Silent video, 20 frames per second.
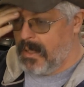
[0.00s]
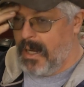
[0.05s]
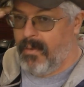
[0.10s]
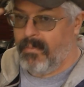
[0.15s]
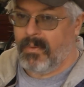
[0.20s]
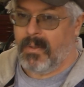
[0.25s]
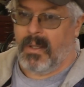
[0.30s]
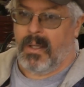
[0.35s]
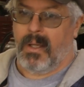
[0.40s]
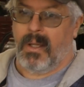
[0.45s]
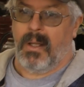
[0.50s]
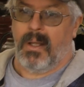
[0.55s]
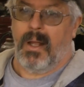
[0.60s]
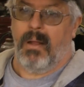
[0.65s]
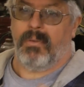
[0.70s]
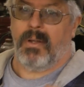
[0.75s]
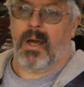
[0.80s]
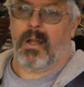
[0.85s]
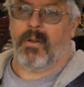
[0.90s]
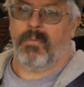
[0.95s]
I've
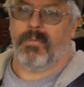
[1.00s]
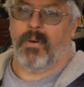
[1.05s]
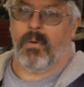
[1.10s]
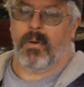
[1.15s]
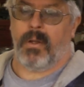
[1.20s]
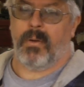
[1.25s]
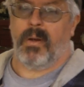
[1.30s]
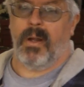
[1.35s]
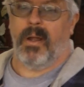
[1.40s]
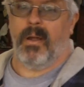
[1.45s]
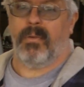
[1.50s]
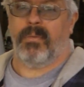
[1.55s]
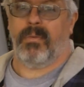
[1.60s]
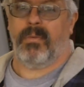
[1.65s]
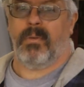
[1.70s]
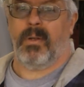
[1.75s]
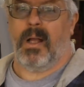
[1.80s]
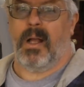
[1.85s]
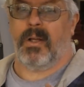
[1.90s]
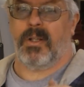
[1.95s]
got a photograph.
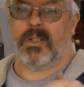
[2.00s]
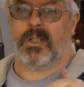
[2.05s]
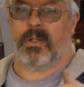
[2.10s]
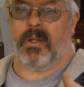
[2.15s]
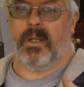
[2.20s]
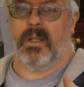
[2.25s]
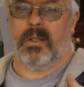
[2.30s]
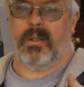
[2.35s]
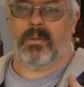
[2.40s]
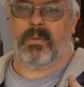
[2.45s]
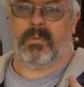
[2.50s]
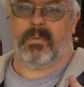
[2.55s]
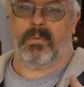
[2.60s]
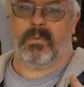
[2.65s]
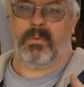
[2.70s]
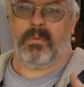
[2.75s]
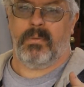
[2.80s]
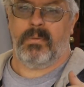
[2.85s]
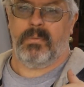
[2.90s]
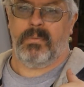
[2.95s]
I'll show you
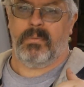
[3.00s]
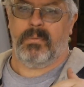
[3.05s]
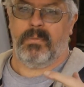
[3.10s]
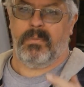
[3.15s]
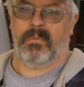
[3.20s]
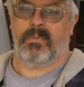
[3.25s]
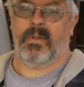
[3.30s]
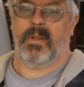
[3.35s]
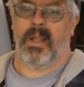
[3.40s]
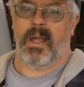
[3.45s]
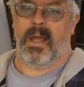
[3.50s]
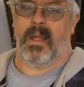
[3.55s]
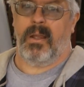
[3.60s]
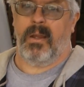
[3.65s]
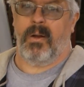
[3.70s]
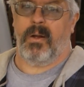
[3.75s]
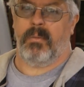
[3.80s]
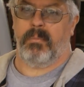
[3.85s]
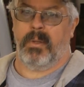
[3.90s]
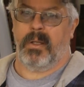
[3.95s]
for that
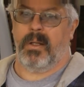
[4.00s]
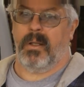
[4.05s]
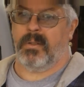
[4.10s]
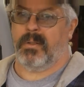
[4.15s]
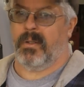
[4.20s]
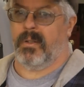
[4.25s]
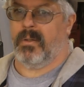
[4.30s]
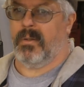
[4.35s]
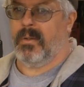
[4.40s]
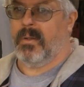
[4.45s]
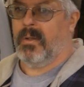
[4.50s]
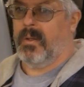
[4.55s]
here in a minute too.